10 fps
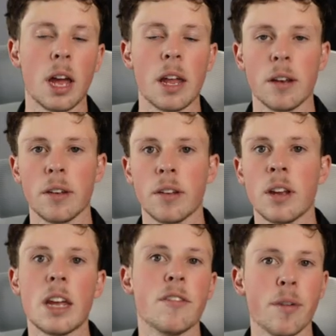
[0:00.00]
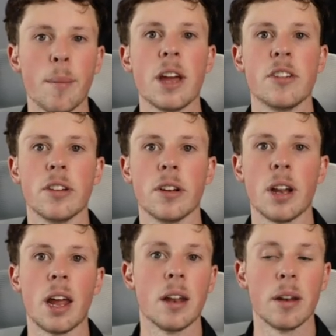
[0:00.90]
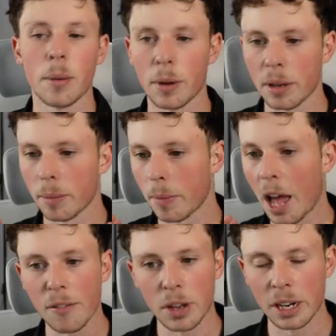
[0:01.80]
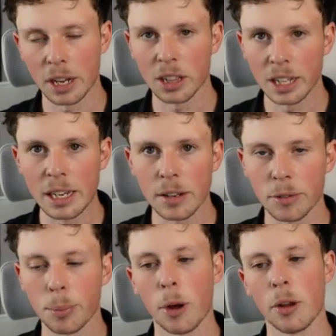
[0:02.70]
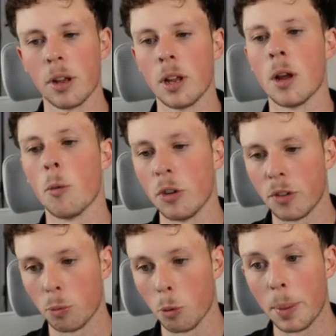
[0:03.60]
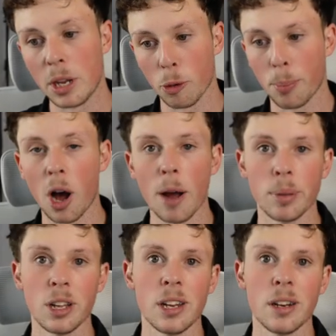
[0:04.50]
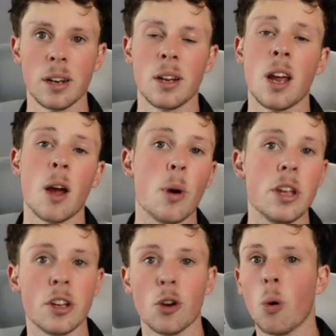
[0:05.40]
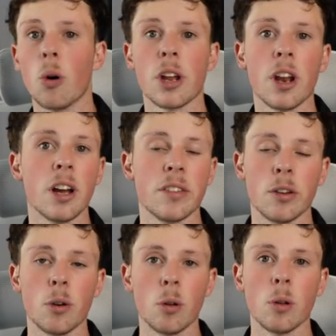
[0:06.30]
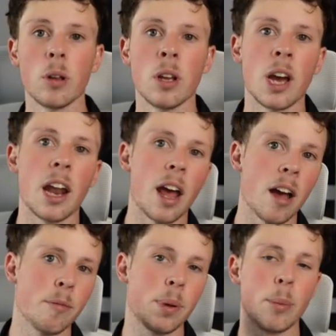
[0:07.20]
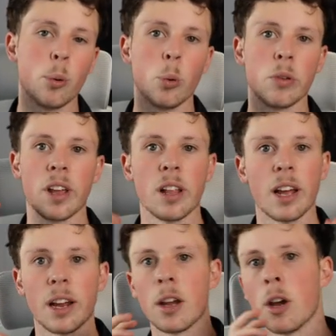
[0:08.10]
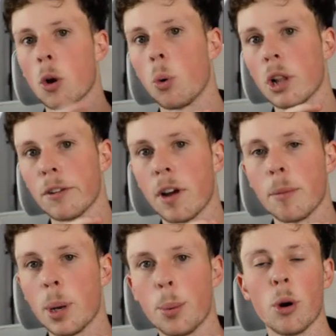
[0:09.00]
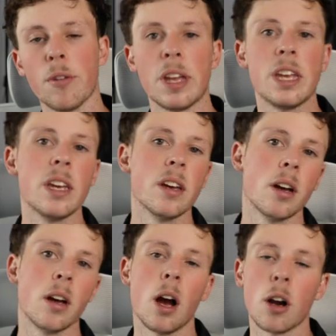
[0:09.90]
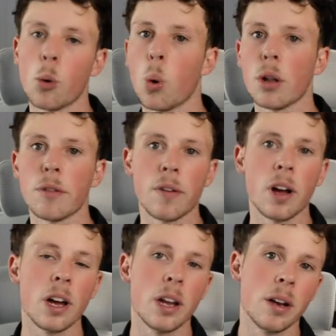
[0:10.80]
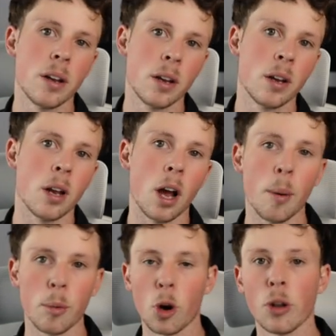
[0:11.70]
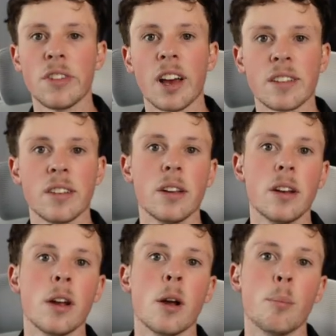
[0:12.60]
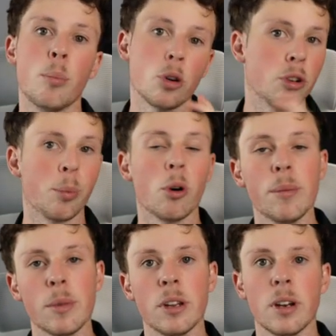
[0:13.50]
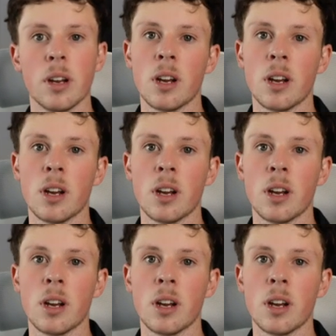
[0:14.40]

and information and have it in a clean spot, which will be your pipeline, where you can organize it all and have people say like qualified people over here, unqualified, contacted, booked appointment,